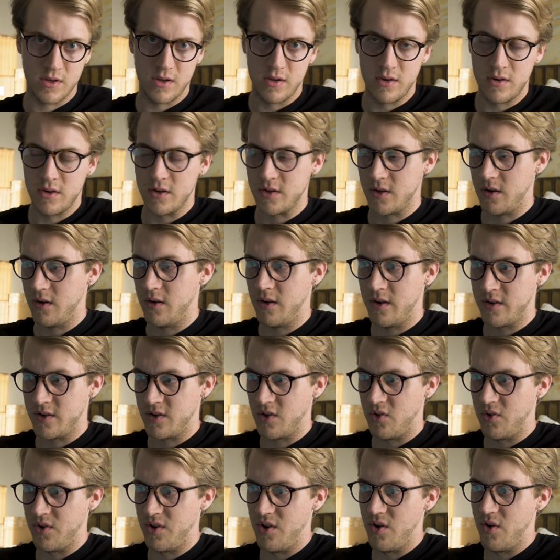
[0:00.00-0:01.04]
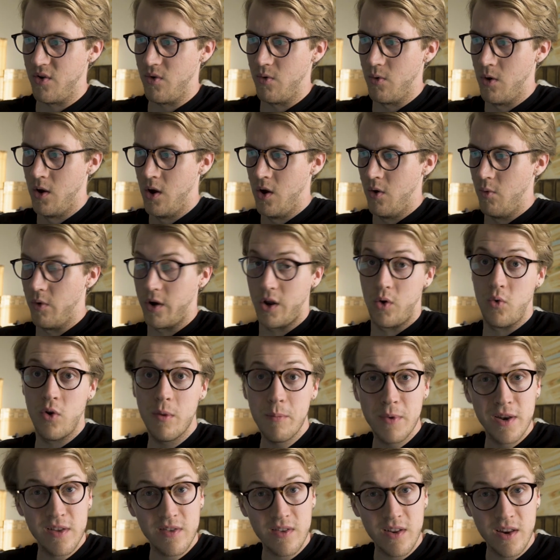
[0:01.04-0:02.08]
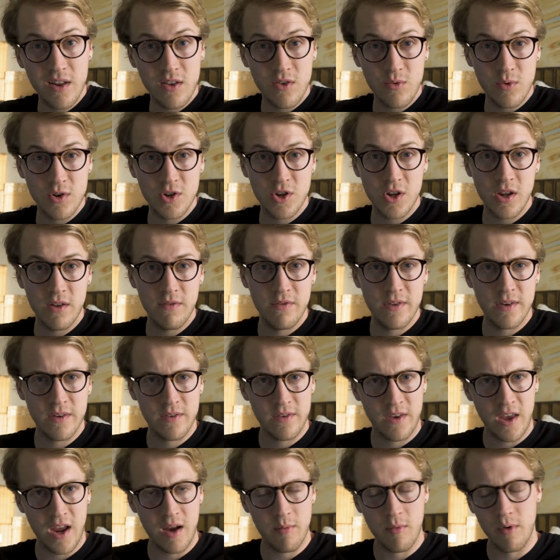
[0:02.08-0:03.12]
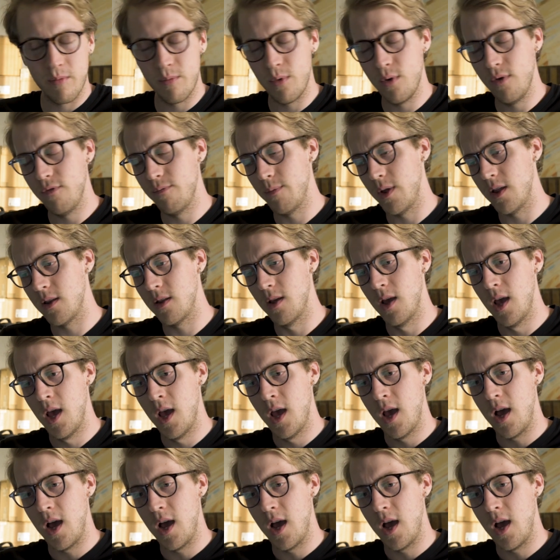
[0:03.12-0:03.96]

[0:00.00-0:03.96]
doesn't necessarily know what equipment is needed to achieve this camera movement,